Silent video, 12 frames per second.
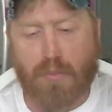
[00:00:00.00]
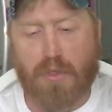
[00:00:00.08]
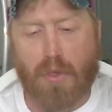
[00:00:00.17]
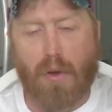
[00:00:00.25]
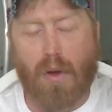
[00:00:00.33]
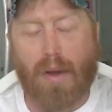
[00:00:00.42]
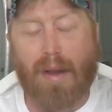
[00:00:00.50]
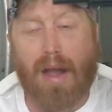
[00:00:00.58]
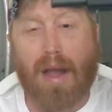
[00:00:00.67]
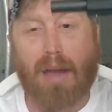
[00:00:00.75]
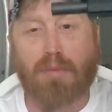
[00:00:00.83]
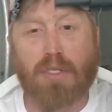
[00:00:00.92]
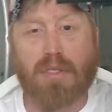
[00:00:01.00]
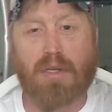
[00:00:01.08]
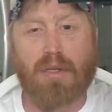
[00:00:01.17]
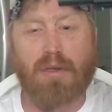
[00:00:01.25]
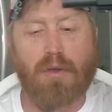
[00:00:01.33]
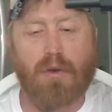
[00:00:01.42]
So I'm just
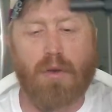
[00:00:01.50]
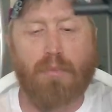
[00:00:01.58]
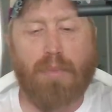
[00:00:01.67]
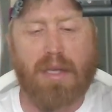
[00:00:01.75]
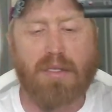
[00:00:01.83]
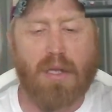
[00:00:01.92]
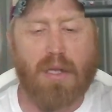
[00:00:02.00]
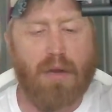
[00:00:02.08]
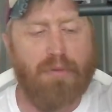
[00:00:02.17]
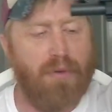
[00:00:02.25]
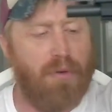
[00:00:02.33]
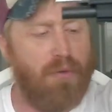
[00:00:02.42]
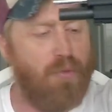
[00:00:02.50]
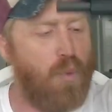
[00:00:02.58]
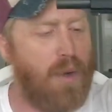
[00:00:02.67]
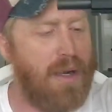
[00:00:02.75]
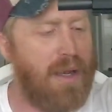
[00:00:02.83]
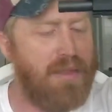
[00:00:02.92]
going to do it based off of
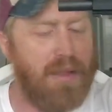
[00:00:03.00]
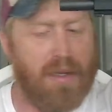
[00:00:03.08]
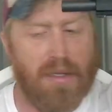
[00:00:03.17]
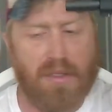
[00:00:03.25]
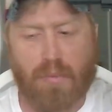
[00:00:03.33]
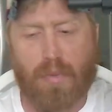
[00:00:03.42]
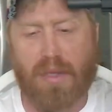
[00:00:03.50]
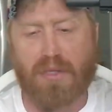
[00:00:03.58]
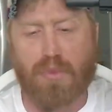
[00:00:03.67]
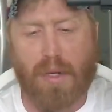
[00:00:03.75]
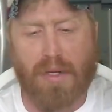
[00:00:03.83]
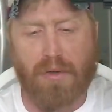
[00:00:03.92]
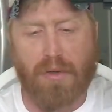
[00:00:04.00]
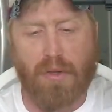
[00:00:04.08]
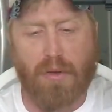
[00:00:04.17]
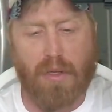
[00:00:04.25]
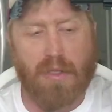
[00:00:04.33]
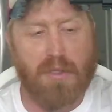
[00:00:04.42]
what I think is the best way to
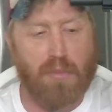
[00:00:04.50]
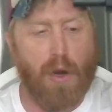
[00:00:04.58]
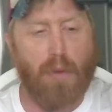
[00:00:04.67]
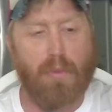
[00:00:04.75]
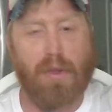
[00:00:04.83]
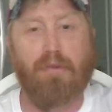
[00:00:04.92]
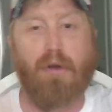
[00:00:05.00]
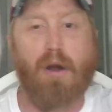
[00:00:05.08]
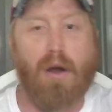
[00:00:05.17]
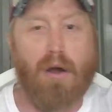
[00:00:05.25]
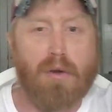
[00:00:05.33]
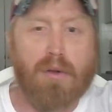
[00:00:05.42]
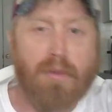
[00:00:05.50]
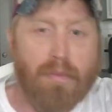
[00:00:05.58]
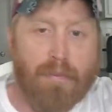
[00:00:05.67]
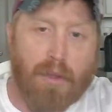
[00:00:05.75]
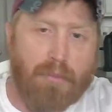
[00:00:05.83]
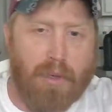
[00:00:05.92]
do it. It's probably wrong,
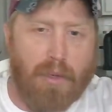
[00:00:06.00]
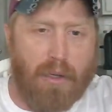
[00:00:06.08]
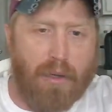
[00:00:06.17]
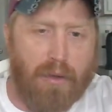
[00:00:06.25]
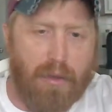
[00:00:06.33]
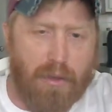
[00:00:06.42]
but